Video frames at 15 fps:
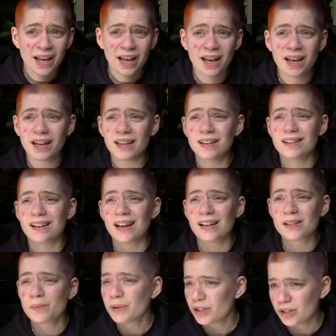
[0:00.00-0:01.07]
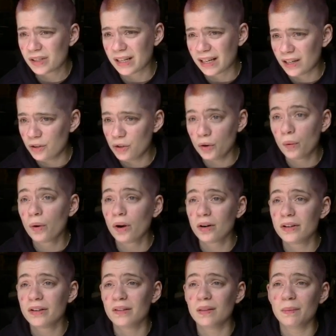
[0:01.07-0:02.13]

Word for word: And as much as I adored